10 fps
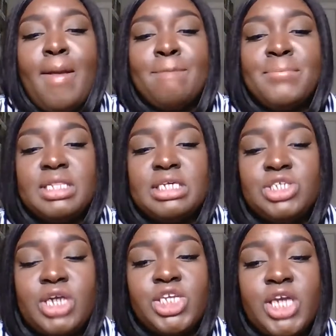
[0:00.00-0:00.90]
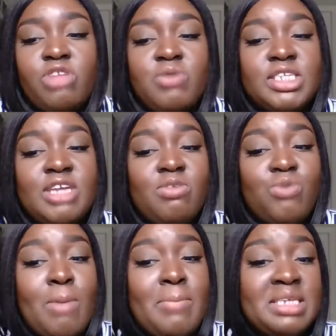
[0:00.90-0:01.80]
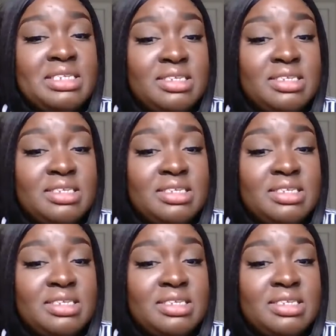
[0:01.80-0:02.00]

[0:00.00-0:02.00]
but this year I challenged myself in more business